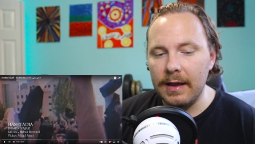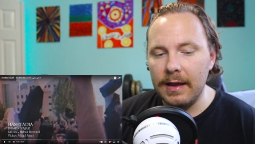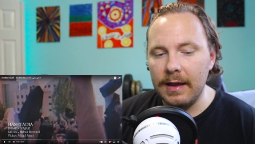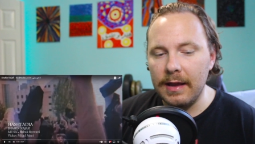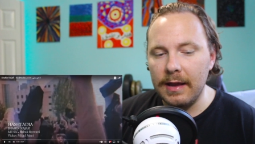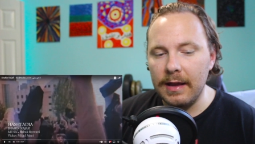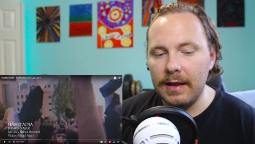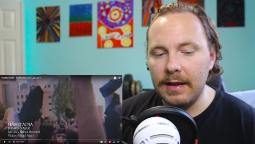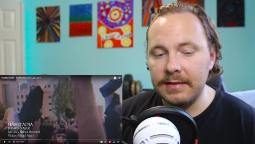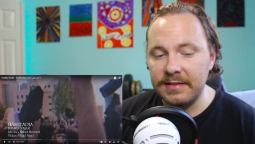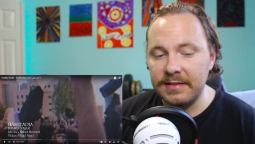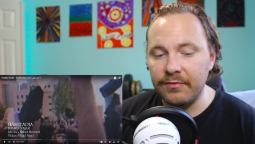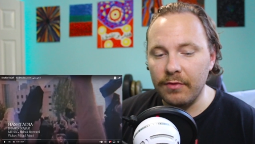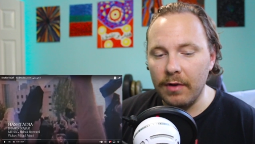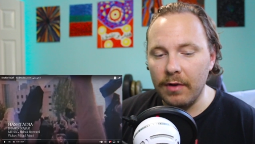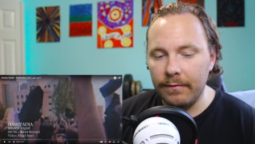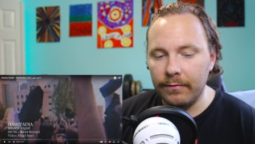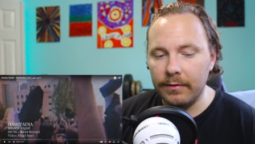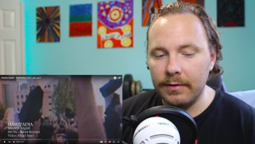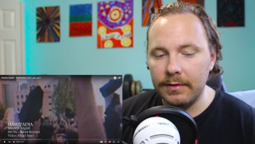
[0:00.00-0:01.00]
is in
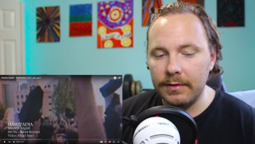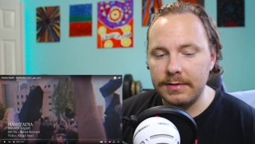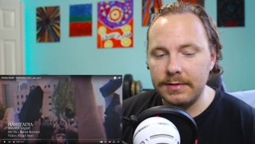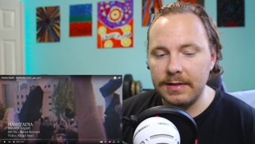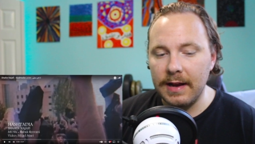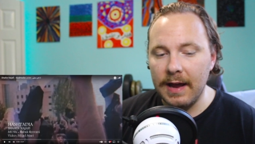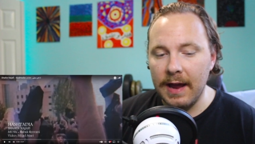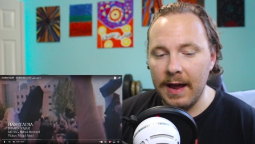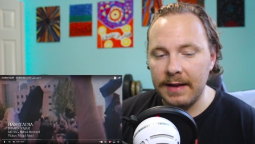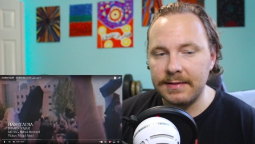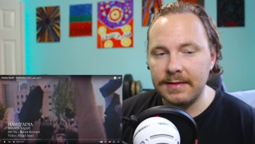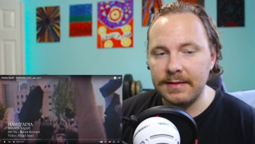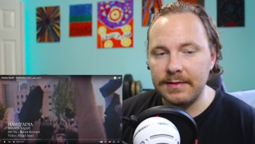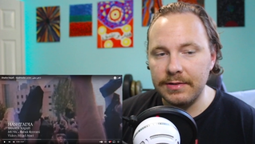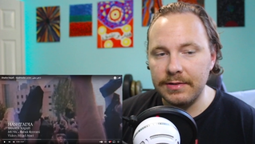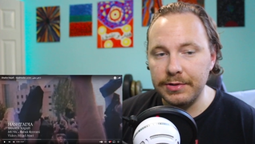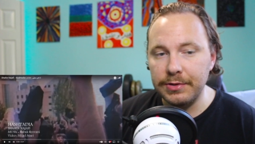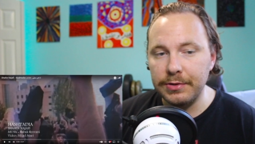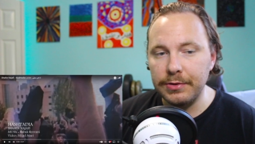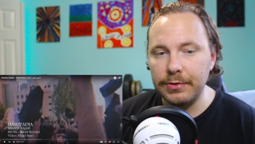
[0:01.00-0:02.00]
reference and it has to
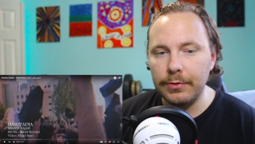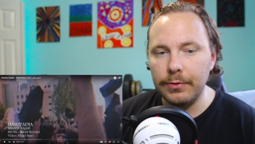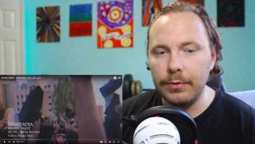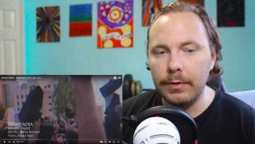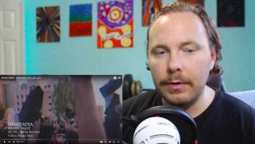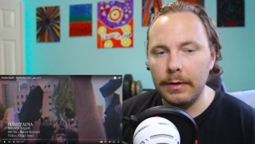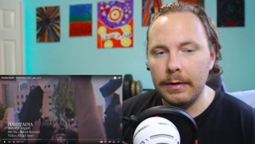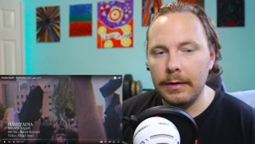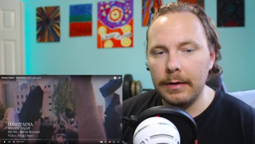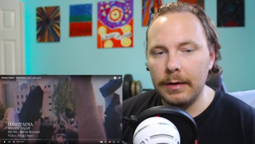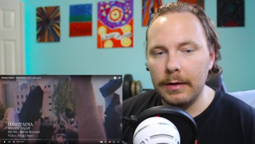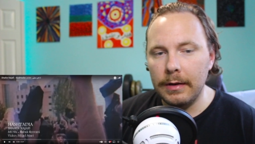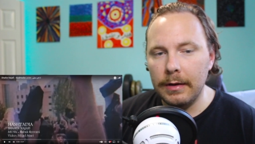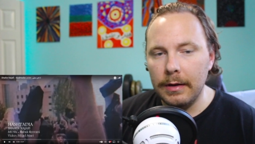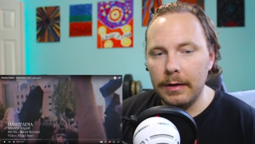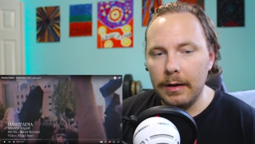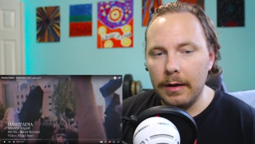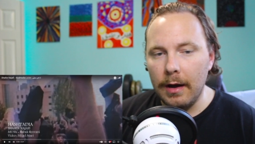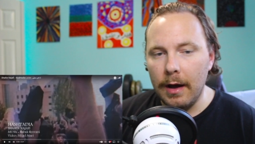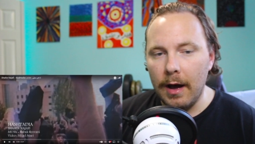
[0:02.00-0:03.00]
do,
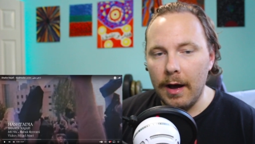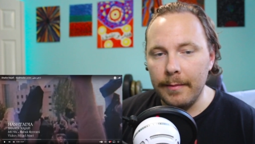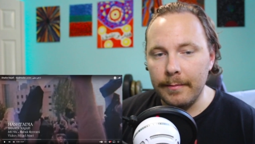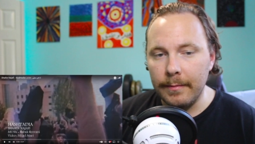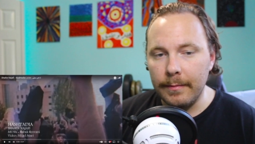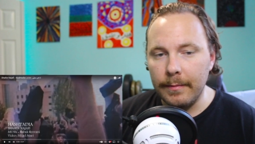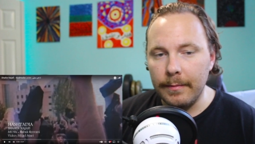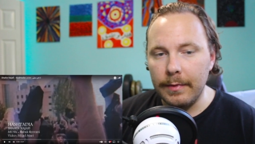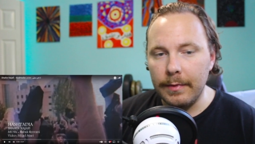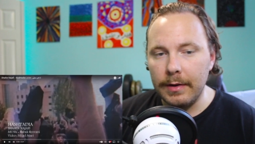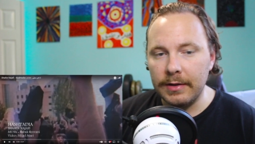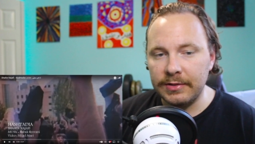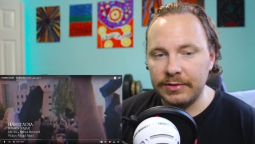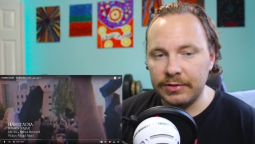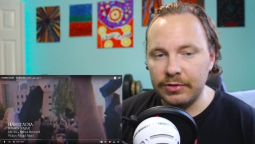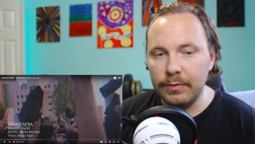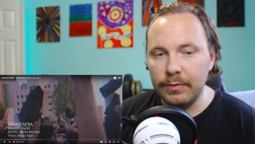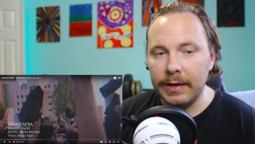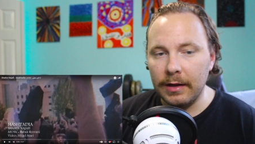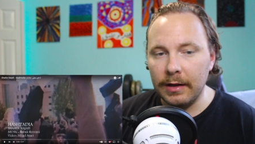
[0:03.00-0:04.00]
I'm
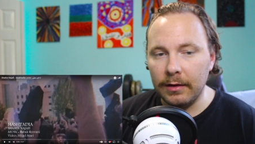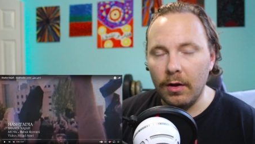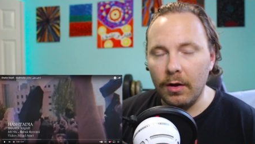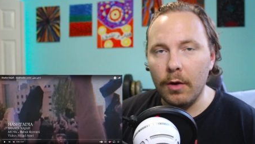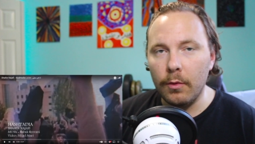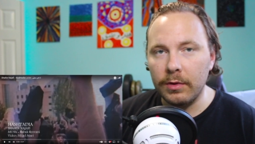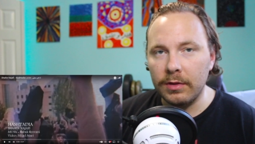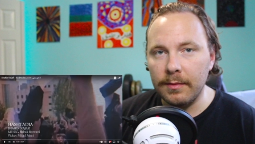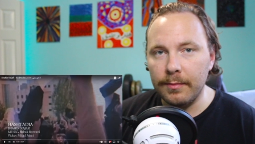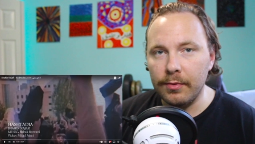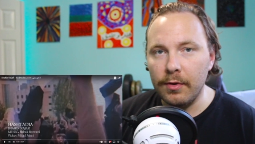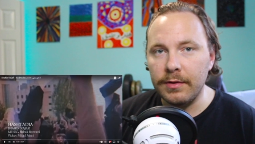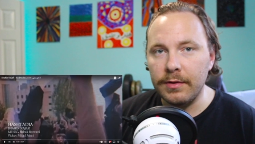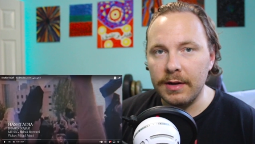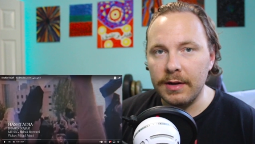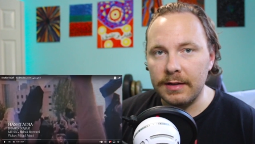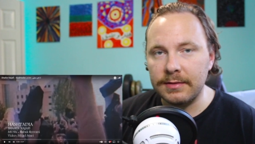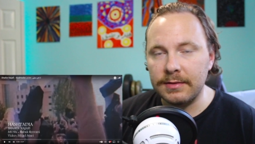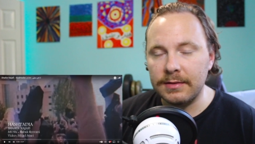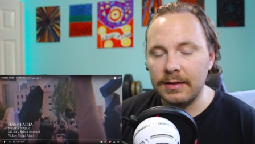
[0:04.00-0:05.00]
assuming a lot with the
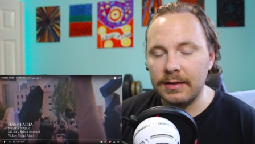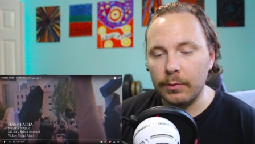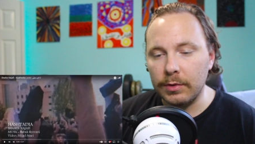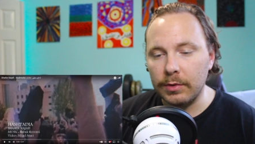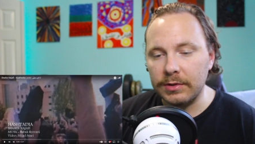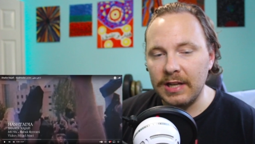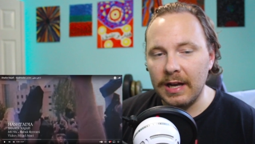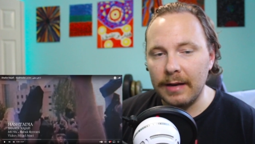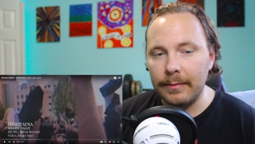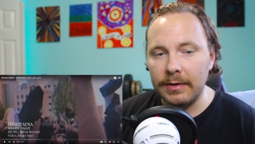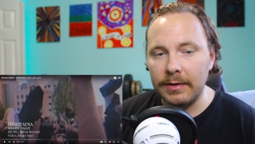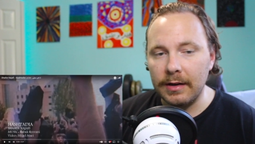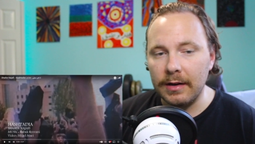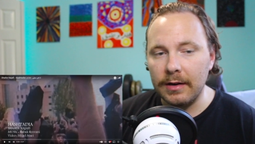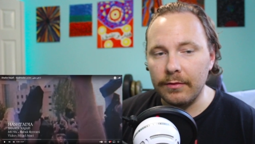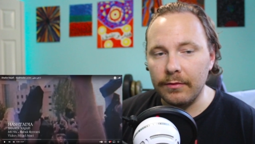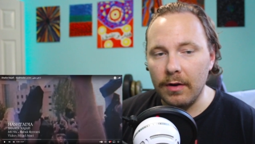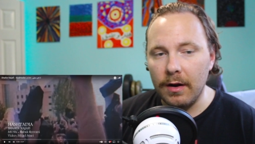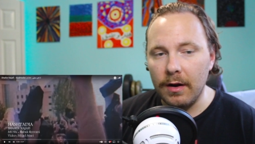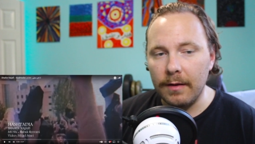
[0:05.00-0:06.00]
protests and what's happening in
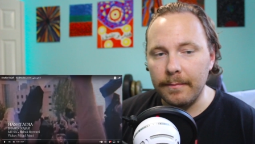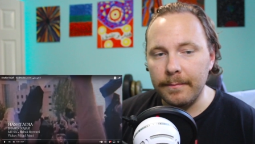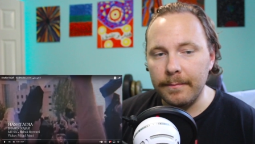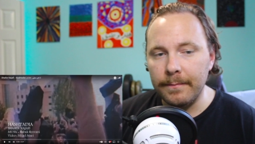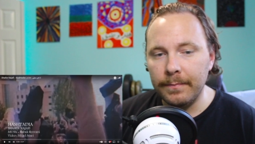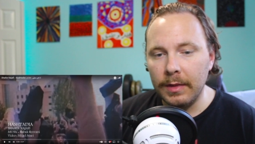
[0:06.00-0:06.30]
Iran.